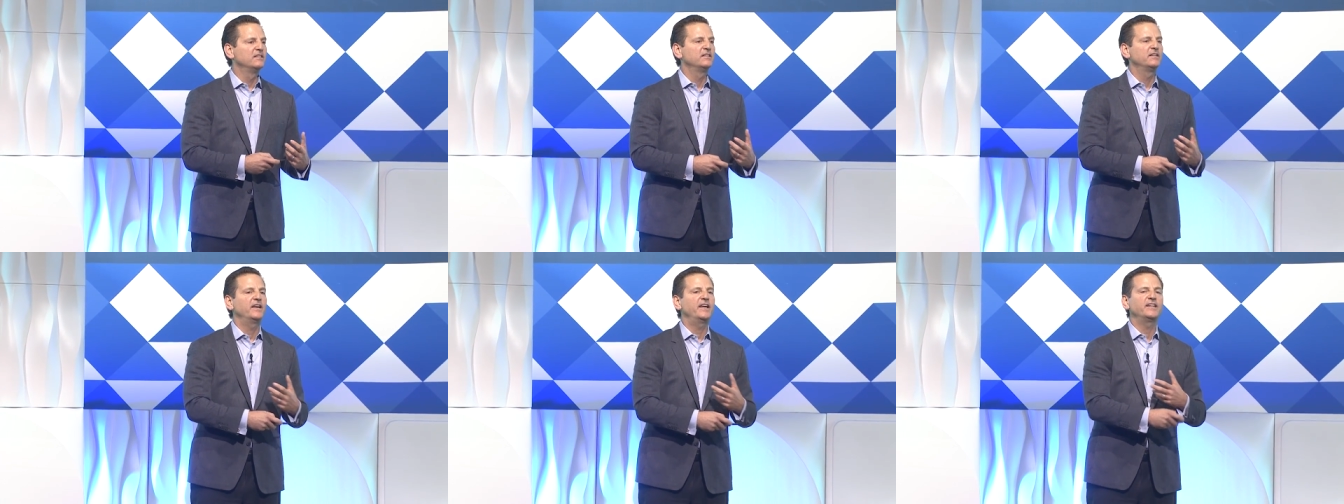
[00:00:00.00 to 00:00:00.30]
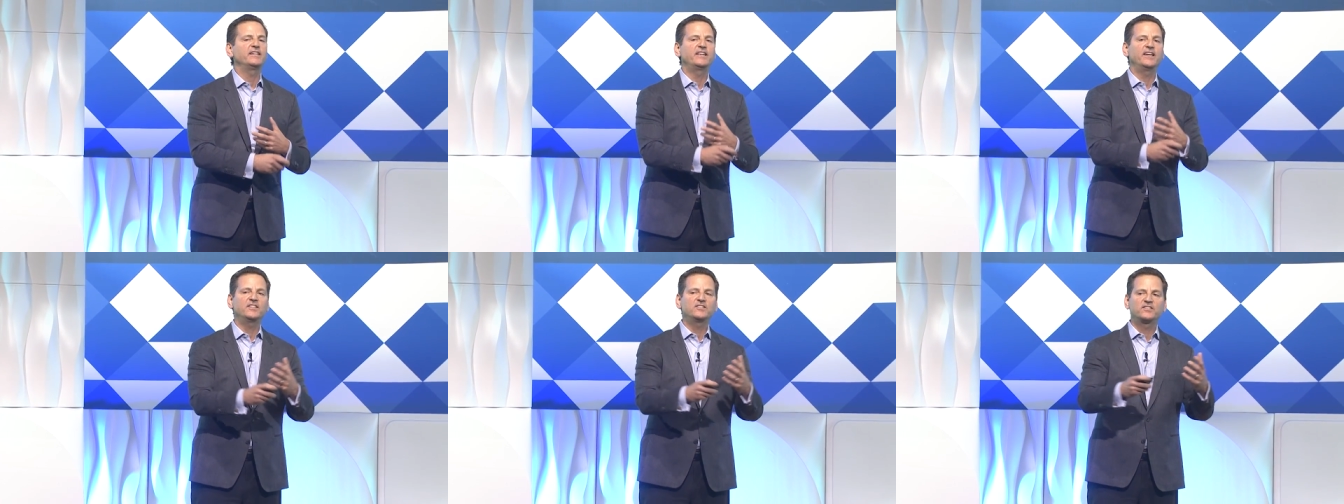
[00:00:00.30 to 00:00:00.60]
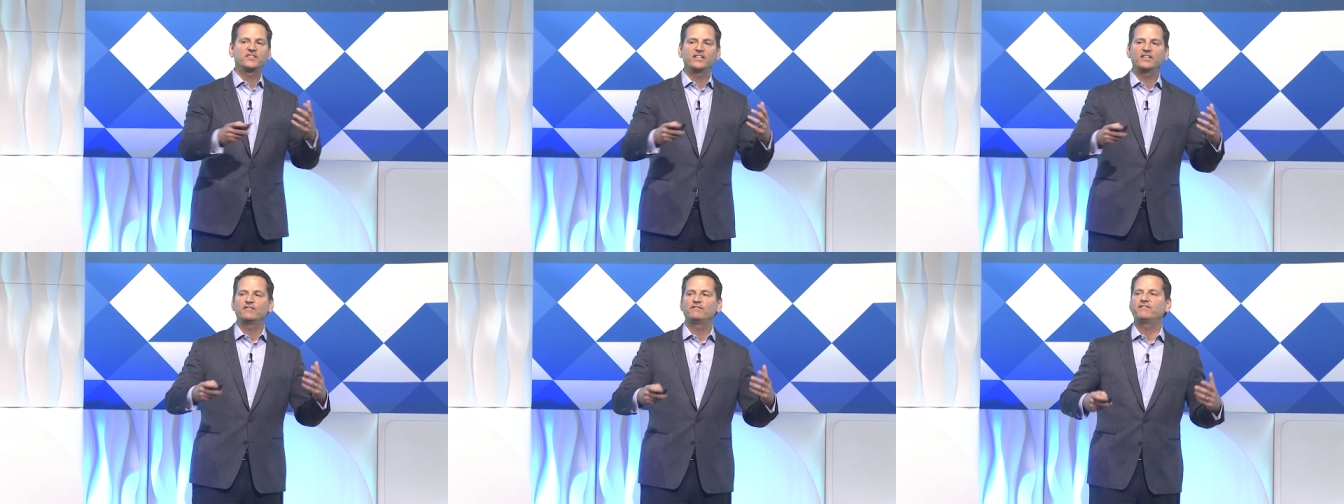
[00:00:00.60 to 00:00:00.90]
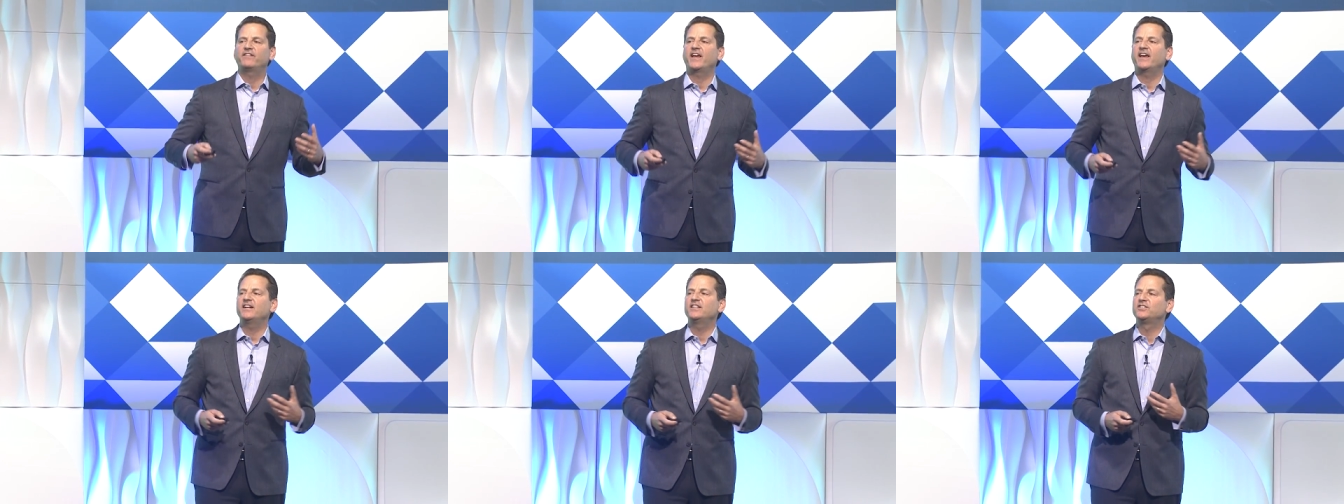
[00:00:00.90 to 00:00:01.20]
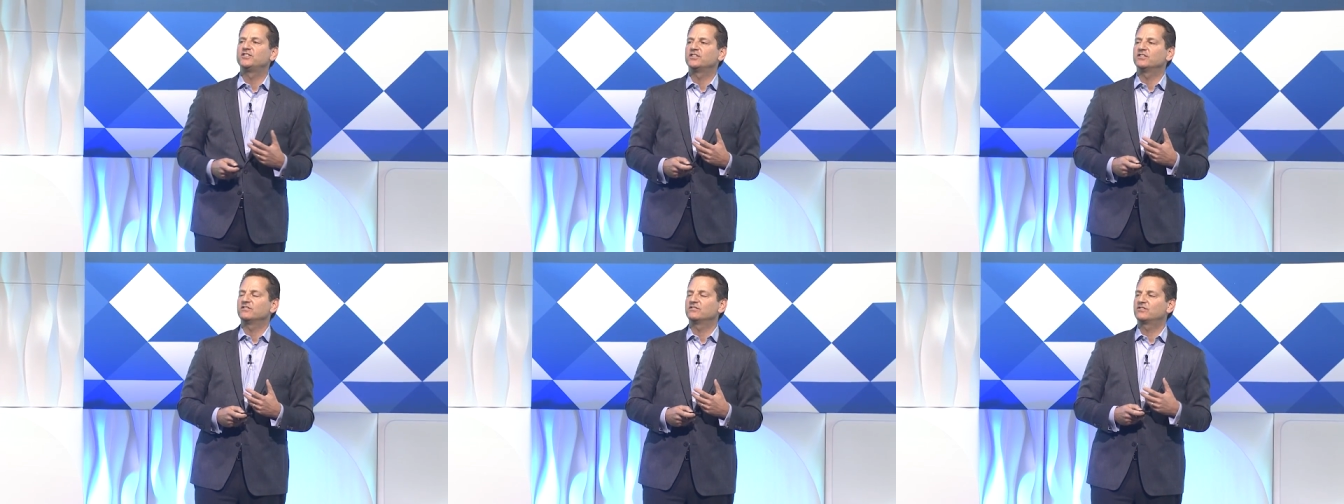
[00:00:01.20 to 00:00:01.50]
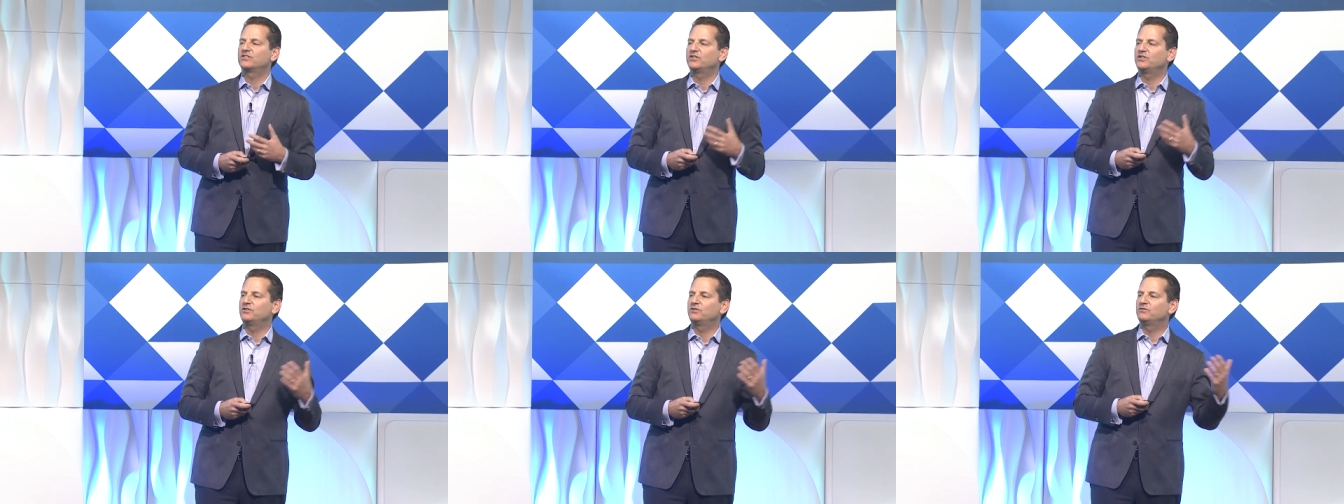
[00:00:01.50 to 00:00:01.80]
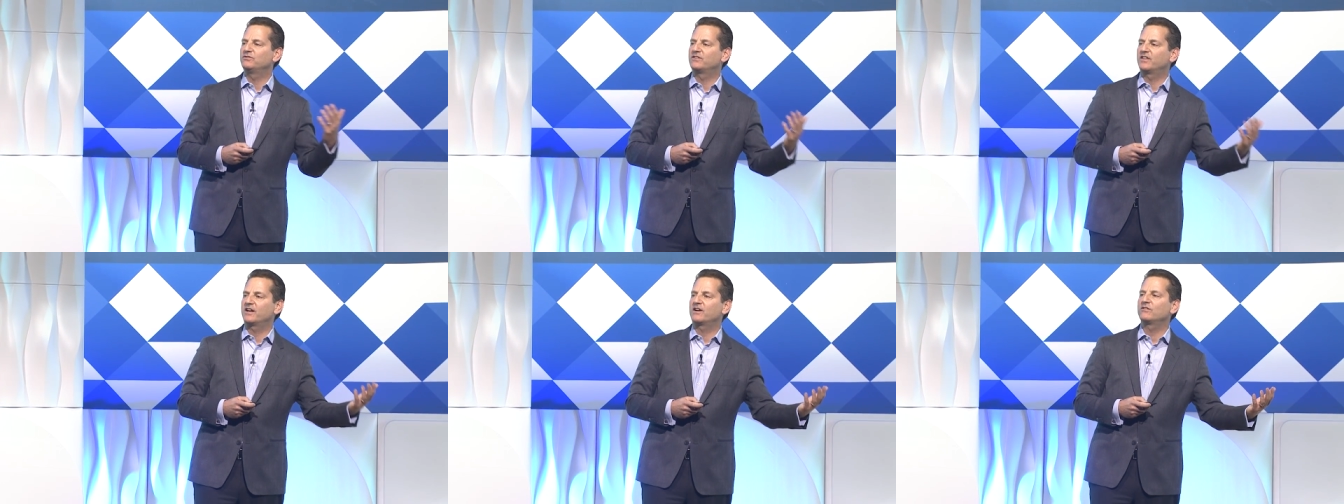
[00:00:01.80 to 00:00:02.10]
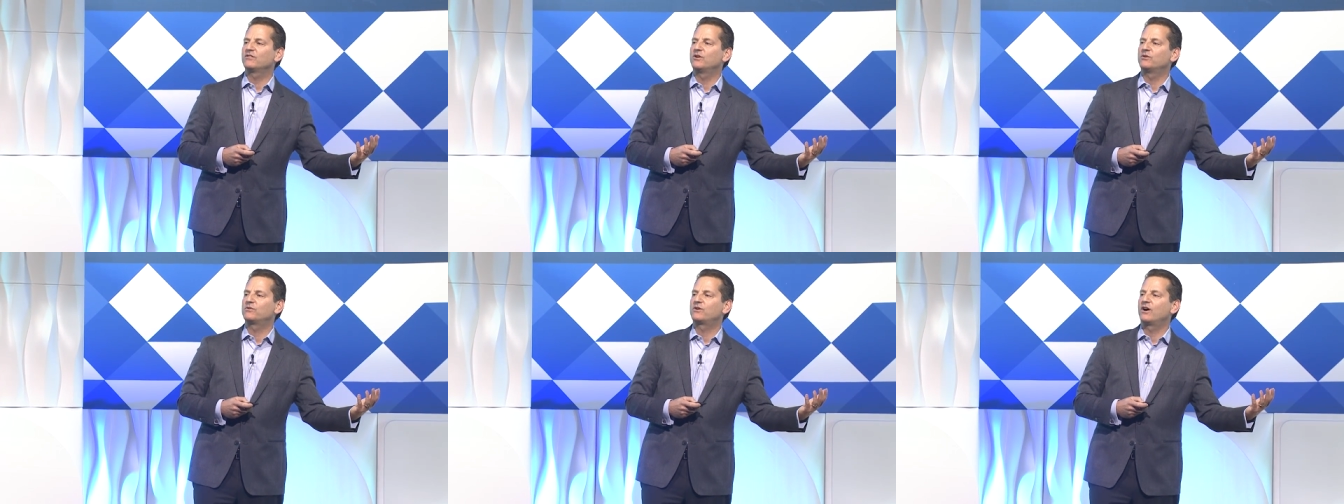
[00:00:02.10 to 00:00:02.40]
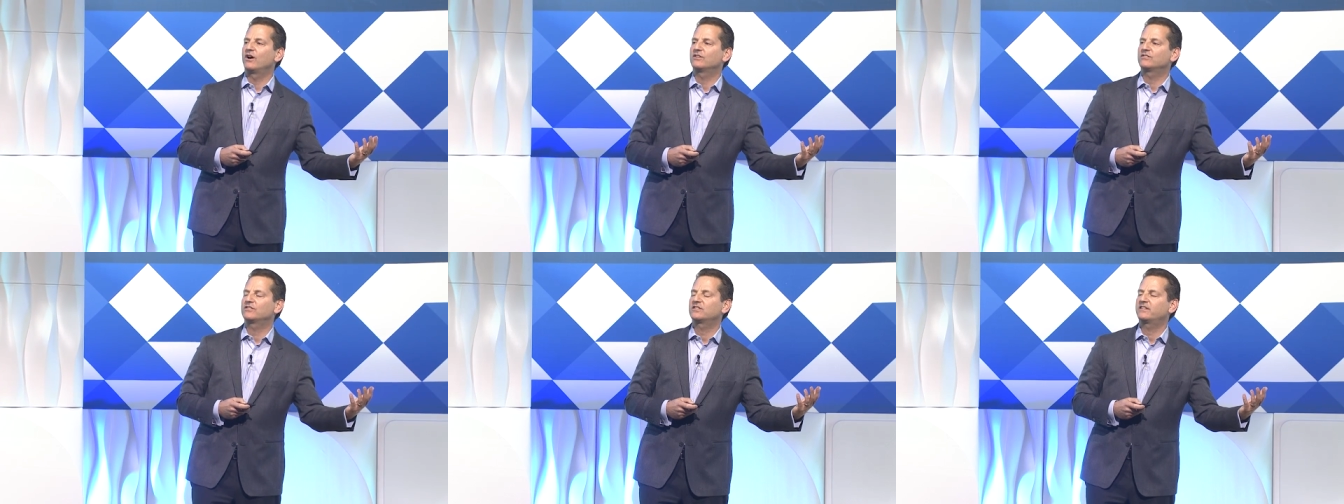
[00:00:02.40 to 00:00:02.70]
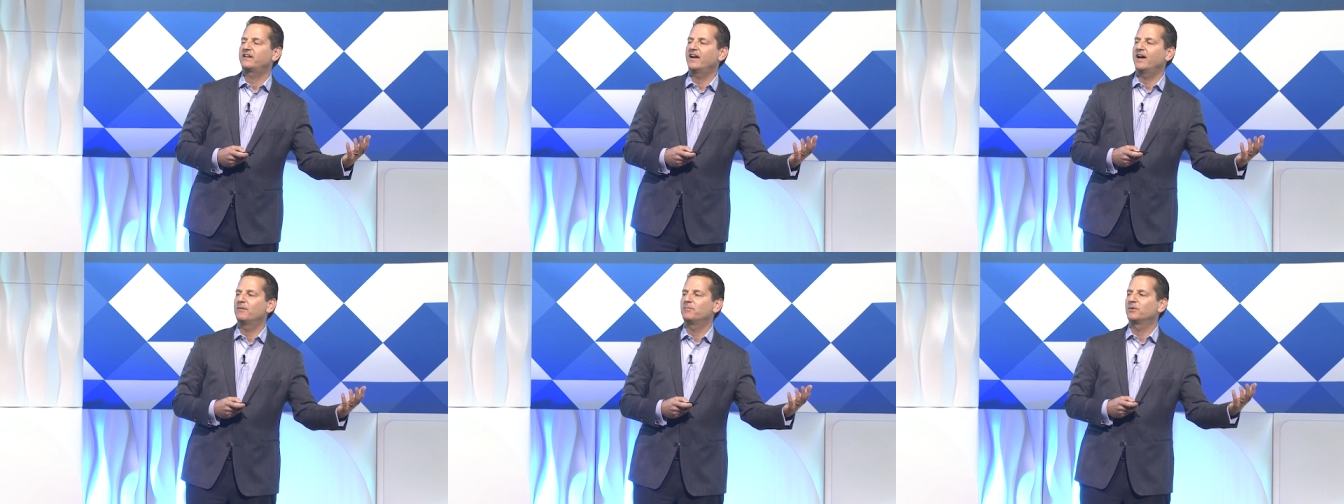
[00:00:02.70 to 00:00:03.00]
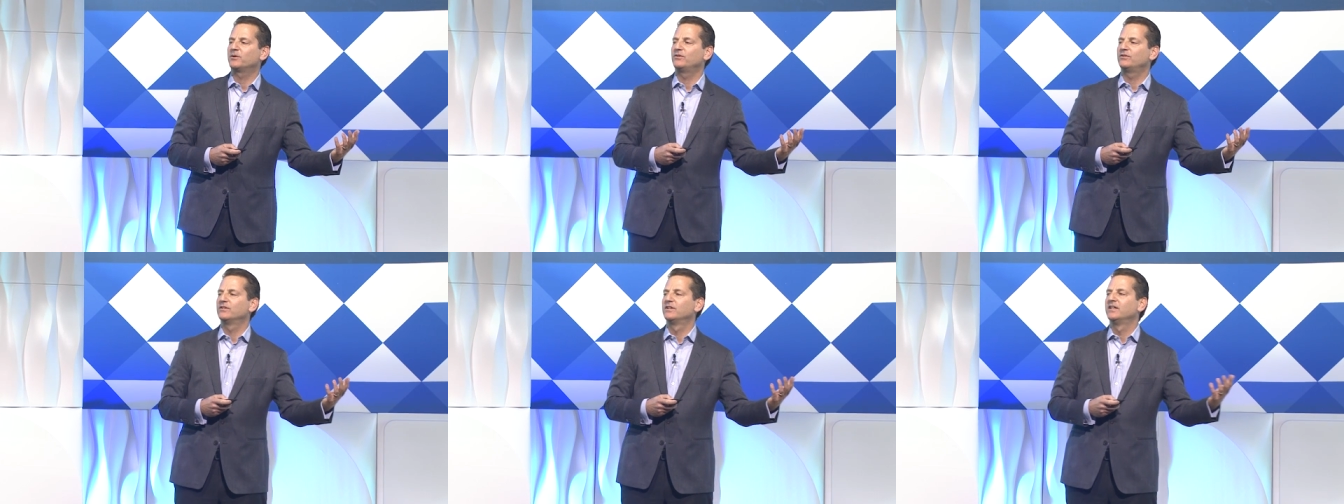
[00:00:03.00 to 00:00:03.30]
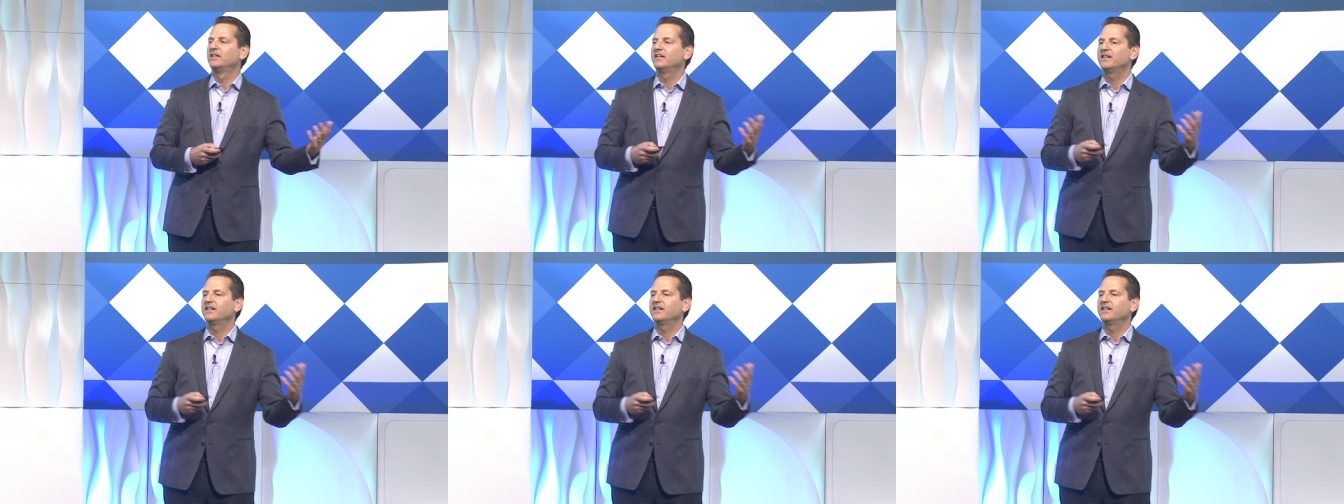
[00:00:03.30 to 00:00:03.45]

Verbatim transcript: and gets the advantages to use their low cost of capital